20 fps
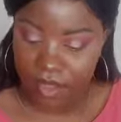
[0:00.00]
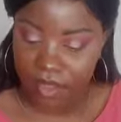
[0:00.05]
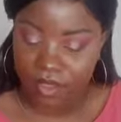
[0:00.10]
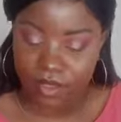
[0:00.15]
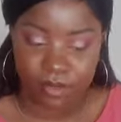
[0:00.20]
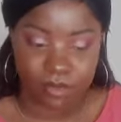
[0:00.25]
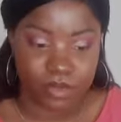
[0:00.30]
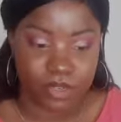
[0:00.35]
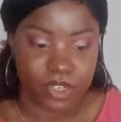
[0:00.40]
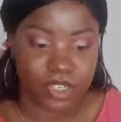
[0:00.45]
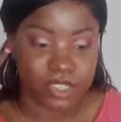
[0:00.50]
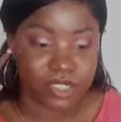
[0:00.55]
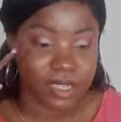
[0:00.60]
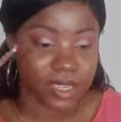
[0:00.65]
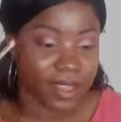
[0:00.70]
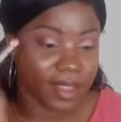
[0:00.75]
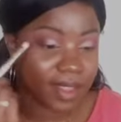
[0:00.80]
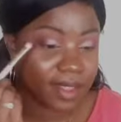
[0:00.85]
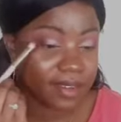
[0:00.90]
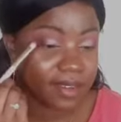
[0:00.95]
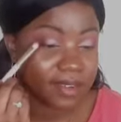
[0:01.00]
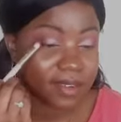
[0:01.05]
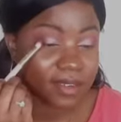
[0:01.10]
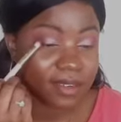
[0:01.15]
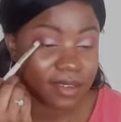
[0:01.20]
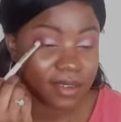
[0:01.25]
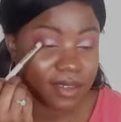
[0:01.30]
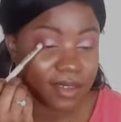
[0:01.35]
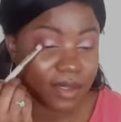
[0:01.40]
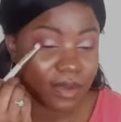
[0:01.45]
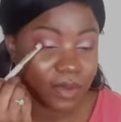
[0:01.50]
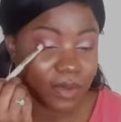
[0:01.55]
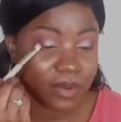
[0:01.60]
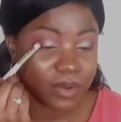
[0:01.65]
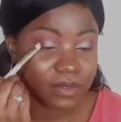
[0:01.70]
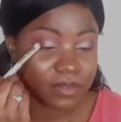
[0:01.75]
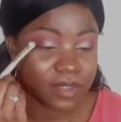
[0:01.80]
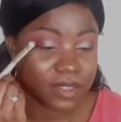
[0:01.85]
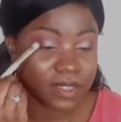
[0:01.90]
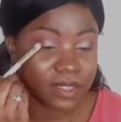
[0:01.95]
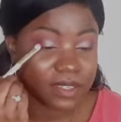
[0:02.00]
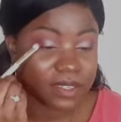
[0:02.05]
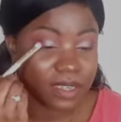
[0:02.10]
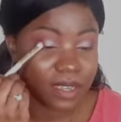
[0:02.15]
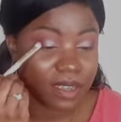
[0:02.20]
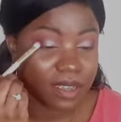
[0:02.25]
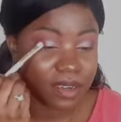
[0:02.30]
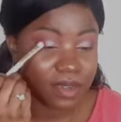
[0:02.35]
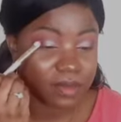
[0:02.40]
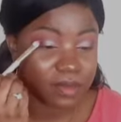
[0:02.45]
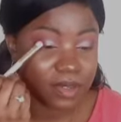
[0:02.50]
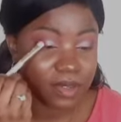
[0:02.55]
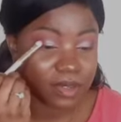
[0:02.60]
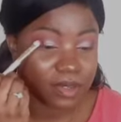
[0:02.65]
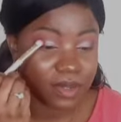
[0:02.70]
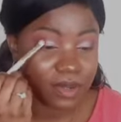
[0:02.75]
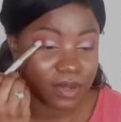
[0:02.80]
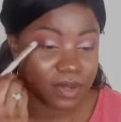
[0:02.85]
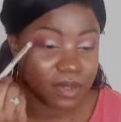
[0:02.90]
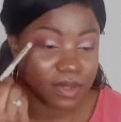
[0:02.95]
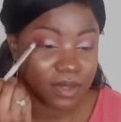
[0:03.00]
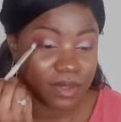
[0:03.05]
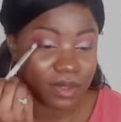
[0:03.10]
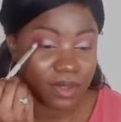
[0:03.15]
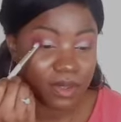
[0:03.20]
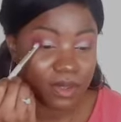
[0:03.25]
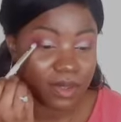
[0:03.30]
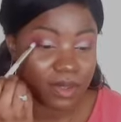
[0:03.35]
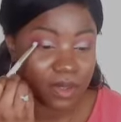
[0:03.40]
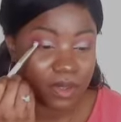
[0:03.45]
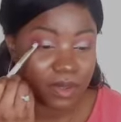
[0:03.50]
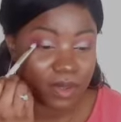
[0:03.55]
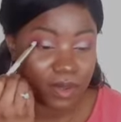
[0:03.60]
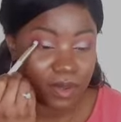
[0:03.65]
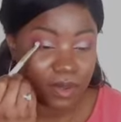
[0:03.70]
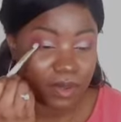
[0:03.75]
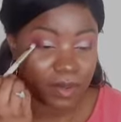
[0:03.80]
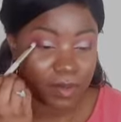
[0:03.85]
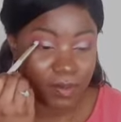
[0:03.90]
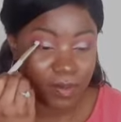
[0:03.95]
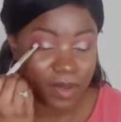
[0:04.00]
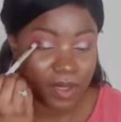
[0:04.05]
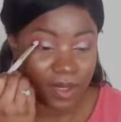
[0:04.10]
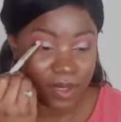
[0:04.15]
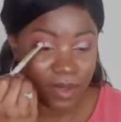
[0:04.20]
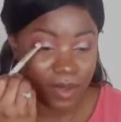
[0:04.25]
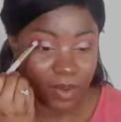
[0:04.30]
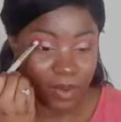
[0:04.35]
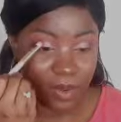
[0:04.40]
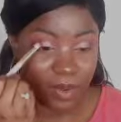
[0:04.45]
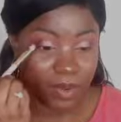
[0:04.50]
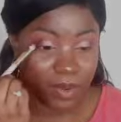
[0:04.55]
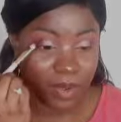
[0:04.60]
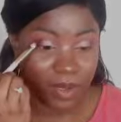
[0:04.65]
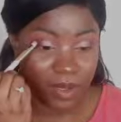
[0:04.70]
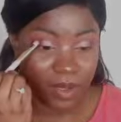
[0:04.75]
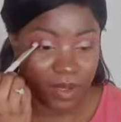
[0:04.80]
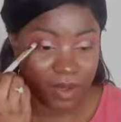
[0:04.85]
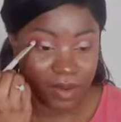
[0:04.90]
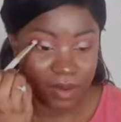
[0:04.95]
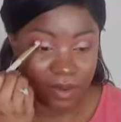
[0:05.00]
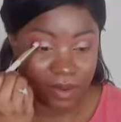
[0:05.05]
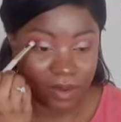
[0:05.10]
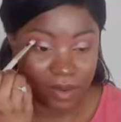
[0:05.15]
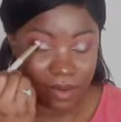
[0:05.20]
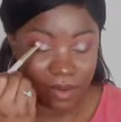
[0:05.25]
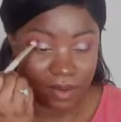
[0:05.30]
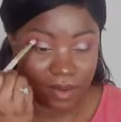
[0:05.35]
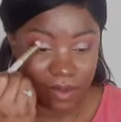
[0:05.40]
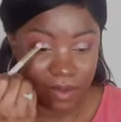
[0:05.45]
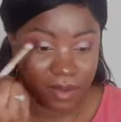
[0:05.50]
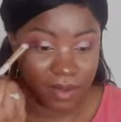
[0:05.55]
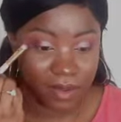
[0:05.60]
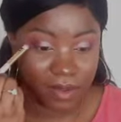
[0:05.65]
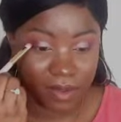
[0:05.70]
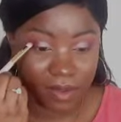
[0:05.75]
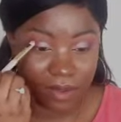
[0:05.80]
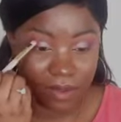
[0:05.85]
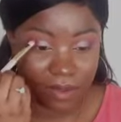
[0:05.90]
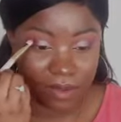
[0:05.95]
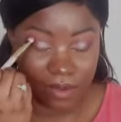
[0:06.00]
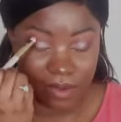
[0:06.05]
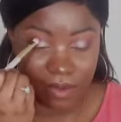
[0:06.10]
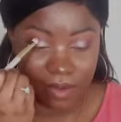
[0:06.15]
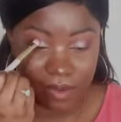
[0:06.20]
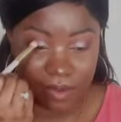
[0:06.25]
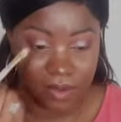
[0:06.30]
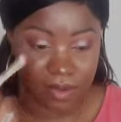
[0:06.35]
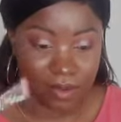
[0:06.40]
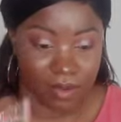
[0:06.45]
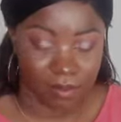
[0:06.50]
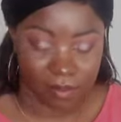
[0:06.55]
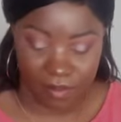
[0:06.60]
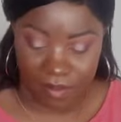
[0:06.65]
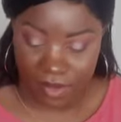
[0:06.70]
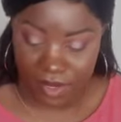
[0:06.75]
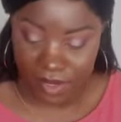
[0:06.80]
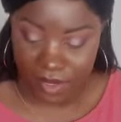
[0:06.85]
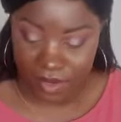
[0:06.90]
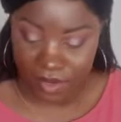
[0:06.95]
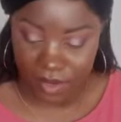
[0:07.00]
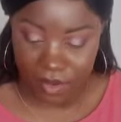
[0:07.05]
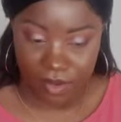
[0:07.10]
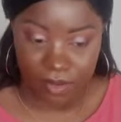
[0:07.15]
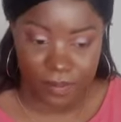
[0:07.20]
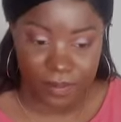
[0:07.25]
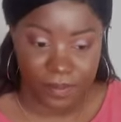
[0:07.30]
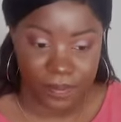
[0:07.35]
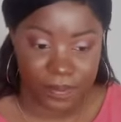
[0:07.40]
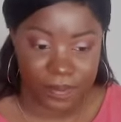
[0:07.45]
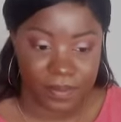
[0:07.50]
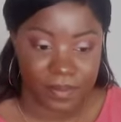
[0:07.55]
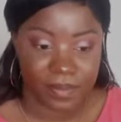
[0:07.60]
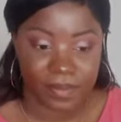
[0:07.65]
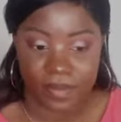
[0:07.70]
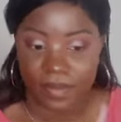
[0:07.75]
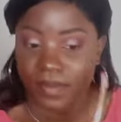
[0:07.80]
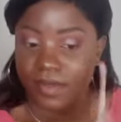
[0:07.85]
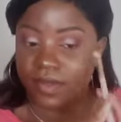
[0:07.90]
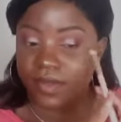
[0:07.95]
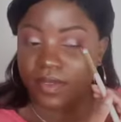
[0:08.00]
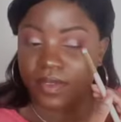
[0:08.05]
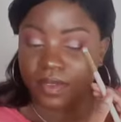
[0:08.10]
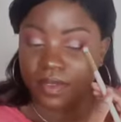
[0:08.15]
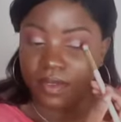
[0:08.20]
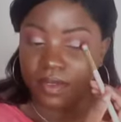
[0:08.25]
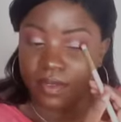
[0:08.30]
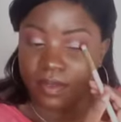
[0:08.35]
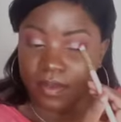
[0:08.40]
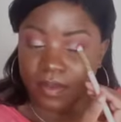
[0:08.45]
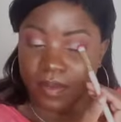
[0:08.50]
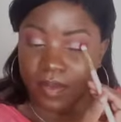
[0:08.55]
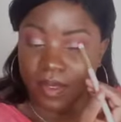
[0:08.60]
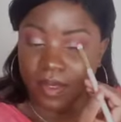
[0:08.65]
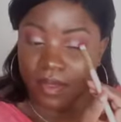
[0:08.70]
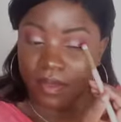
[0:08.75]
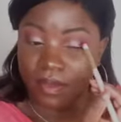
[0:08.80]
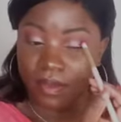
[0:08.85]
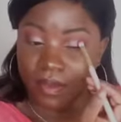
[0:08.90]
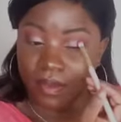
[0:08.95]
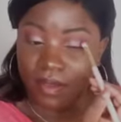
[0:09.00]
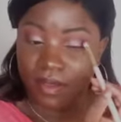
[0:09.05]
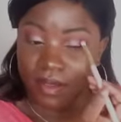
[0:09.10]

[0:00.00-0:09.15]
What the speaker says: this brush and the outer V shade, and I'm just gonna pack on and blend. This one looks like,